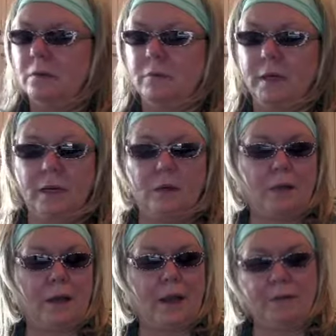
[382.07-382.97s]

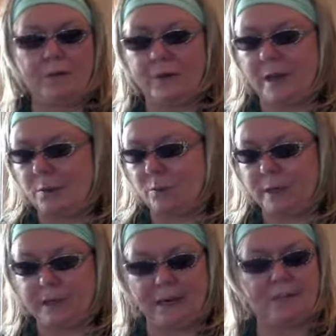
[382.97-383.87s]
Well, after that,
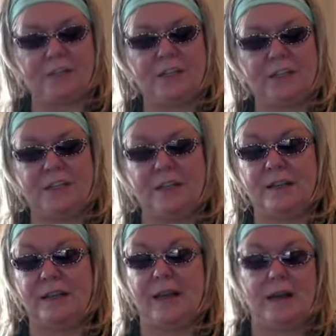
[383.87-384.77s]
we never did see
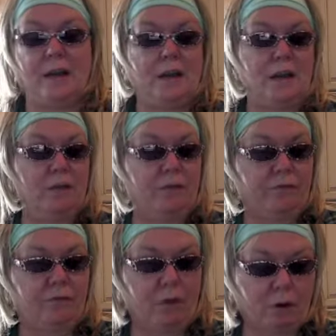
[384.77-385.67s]
that
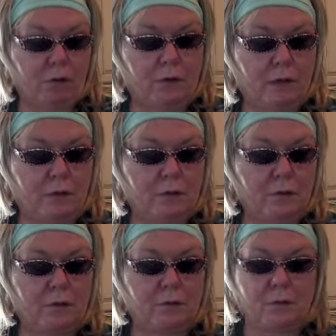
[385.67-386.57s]

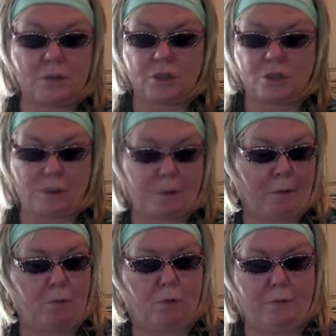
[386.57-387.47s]
Florida
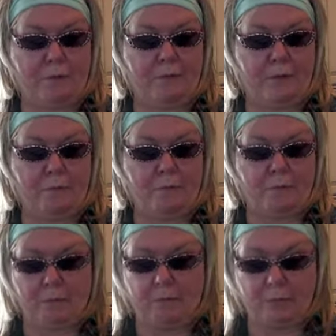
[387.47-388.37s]
stripper woman
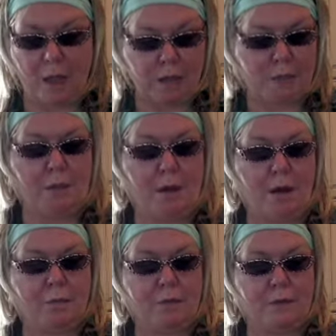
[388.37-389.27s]
from
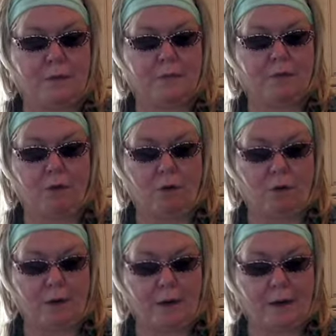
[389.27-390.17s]
Lollipops in Florida,